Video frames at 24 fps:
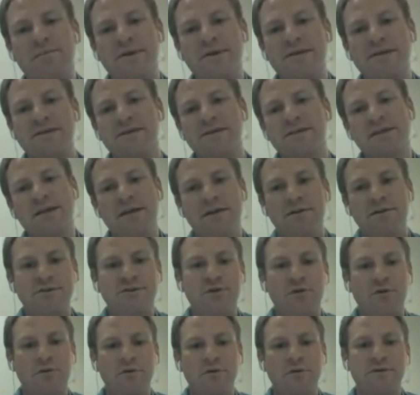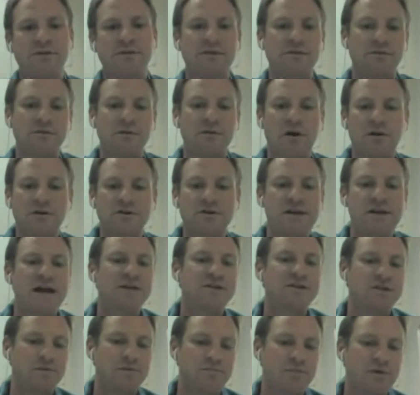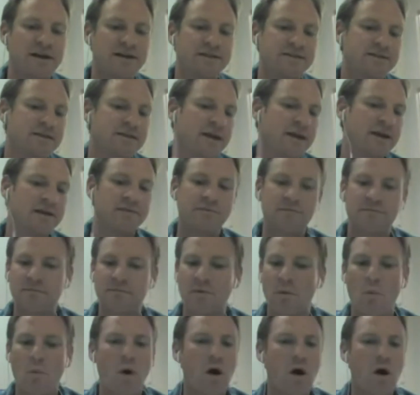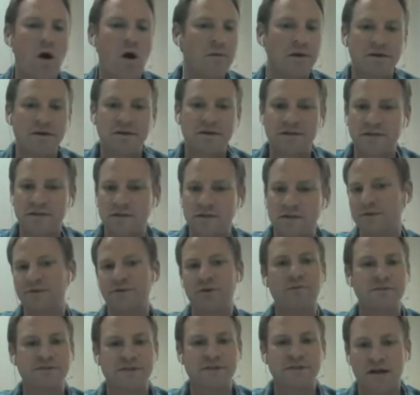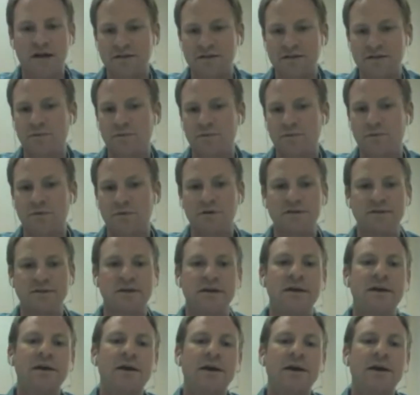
a business geared towards large national brands like the Walmarts of the world, the Overstocks of the world,